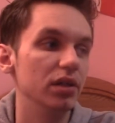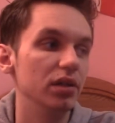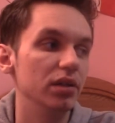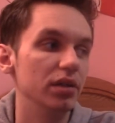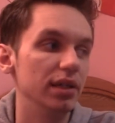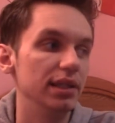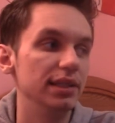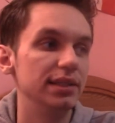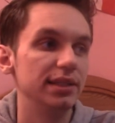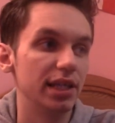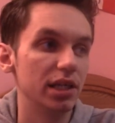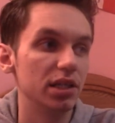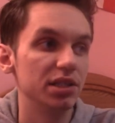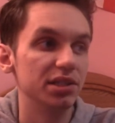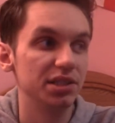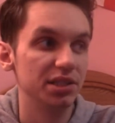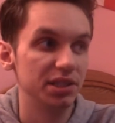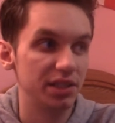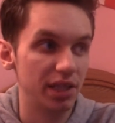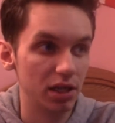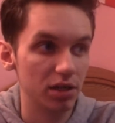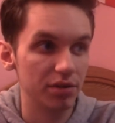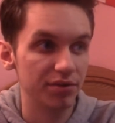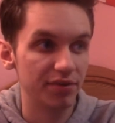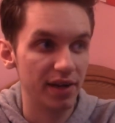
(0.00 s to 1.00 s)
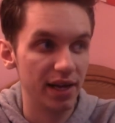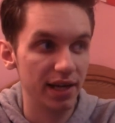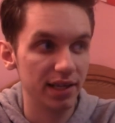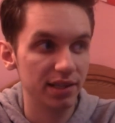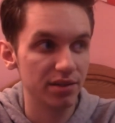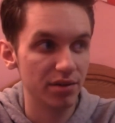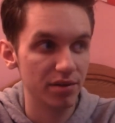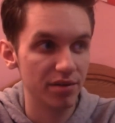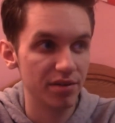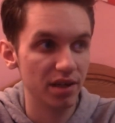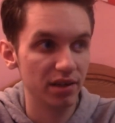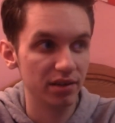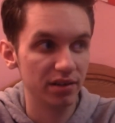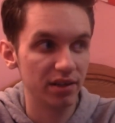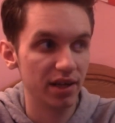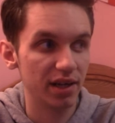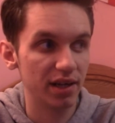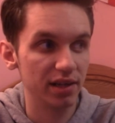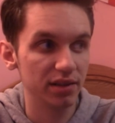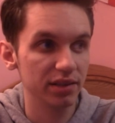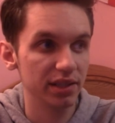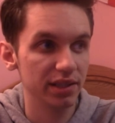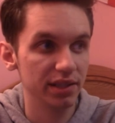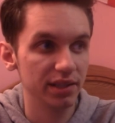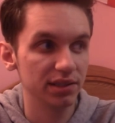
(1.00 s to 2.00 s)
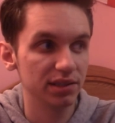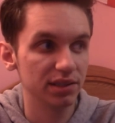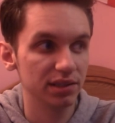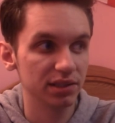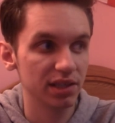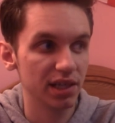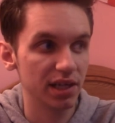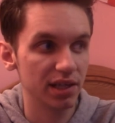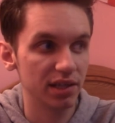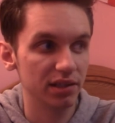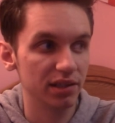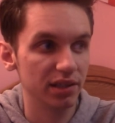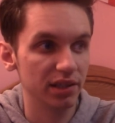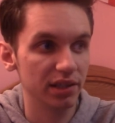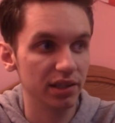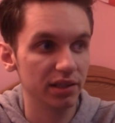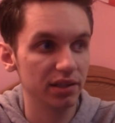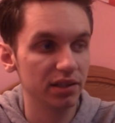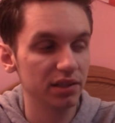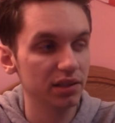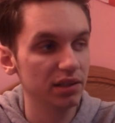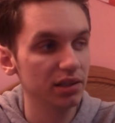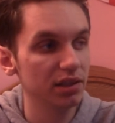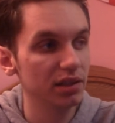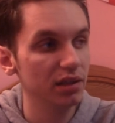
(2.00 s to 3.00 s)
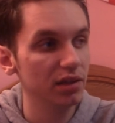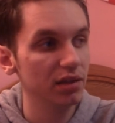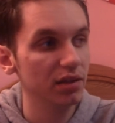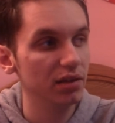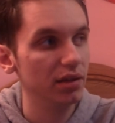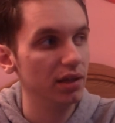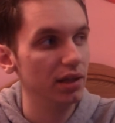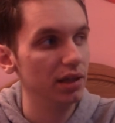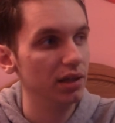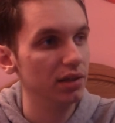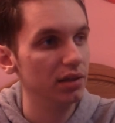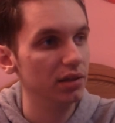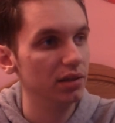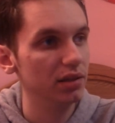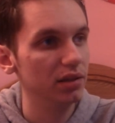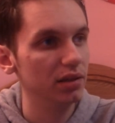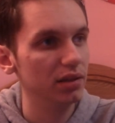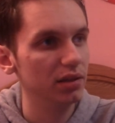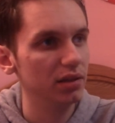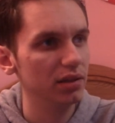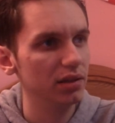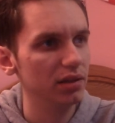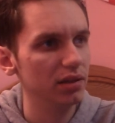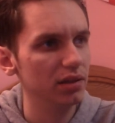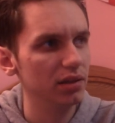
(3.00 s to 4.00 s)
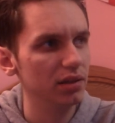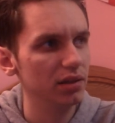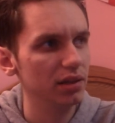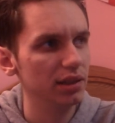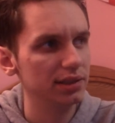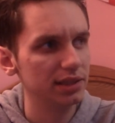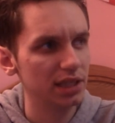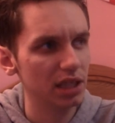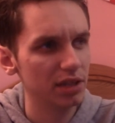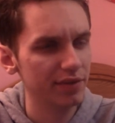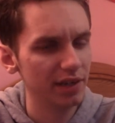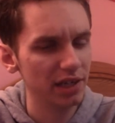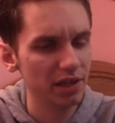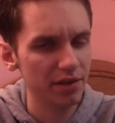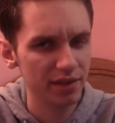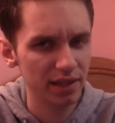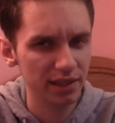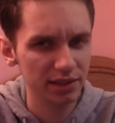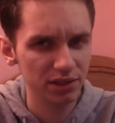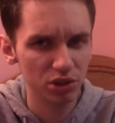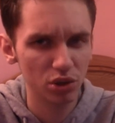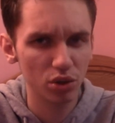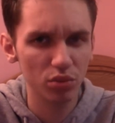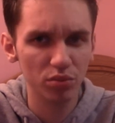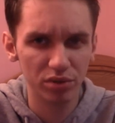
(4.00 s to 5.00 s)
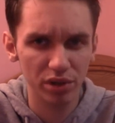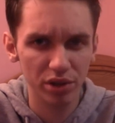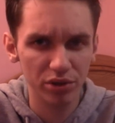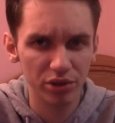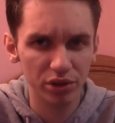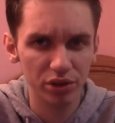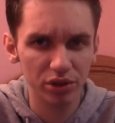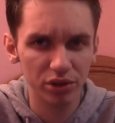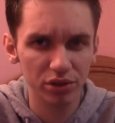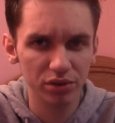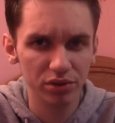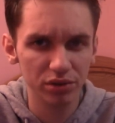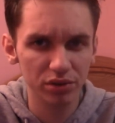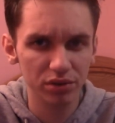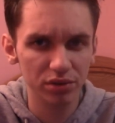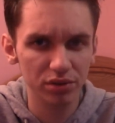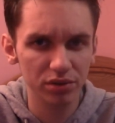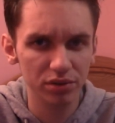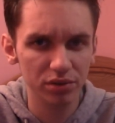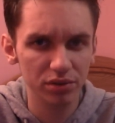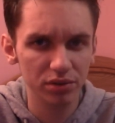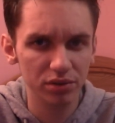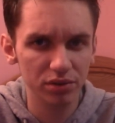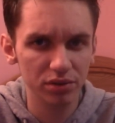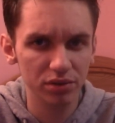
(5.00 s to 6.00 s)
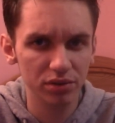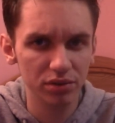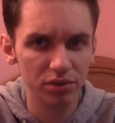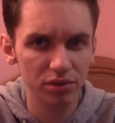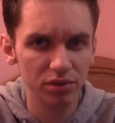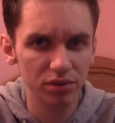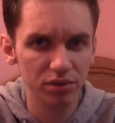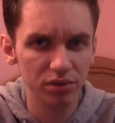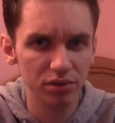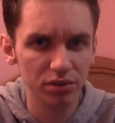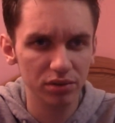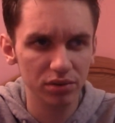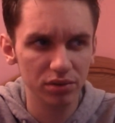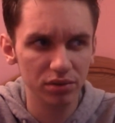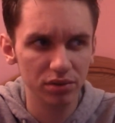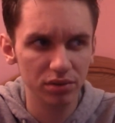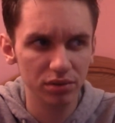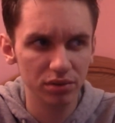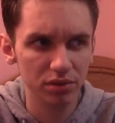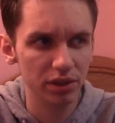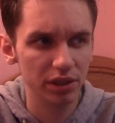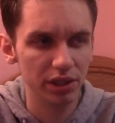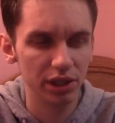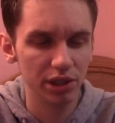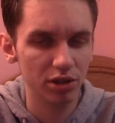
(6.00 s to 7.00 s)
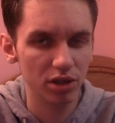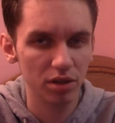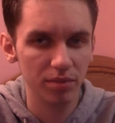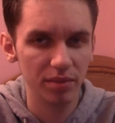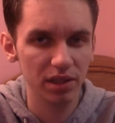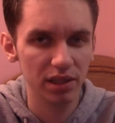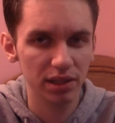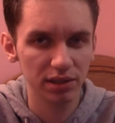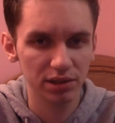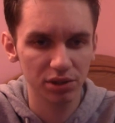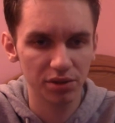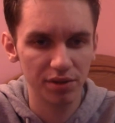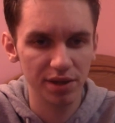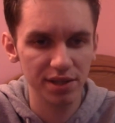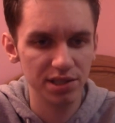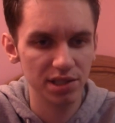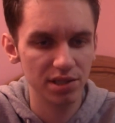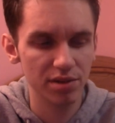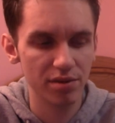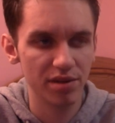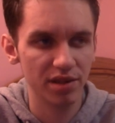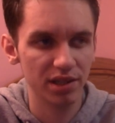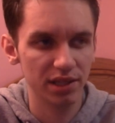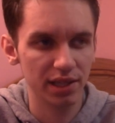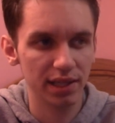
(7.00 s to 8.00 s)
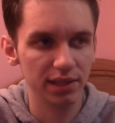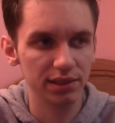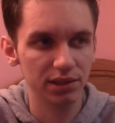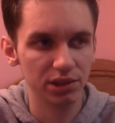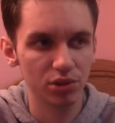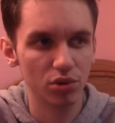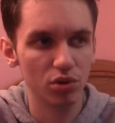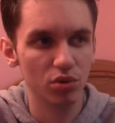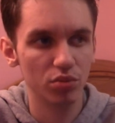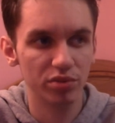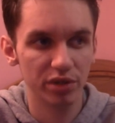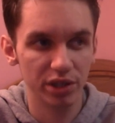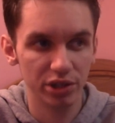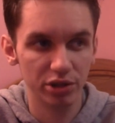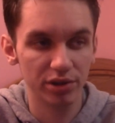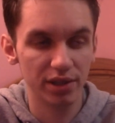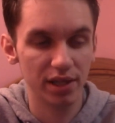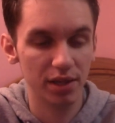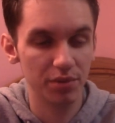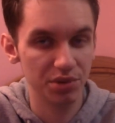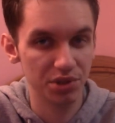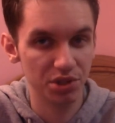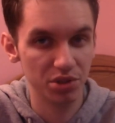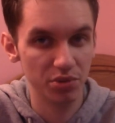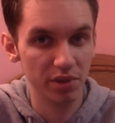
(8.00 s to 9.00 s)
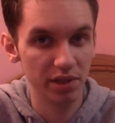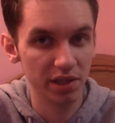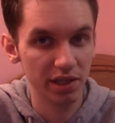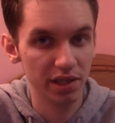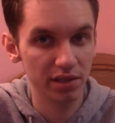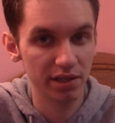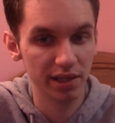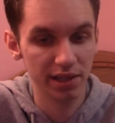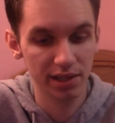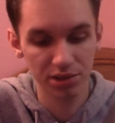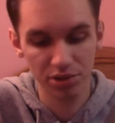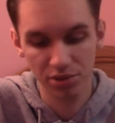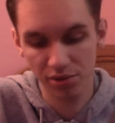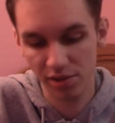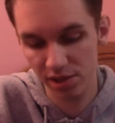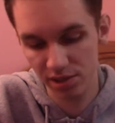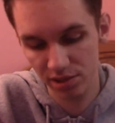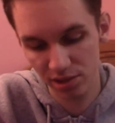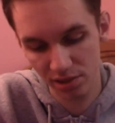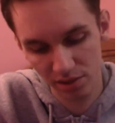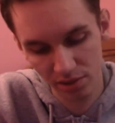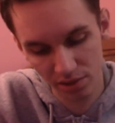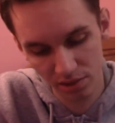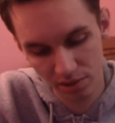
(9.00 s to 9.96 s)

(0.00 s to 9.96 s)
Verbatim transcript: it's ter terrifying to think that, like, it's kind of like it's terrifying to think that's your own brother. Like, you know what I mean? That's crazy to think that's your own brother that was doing it. Like, that's crazy.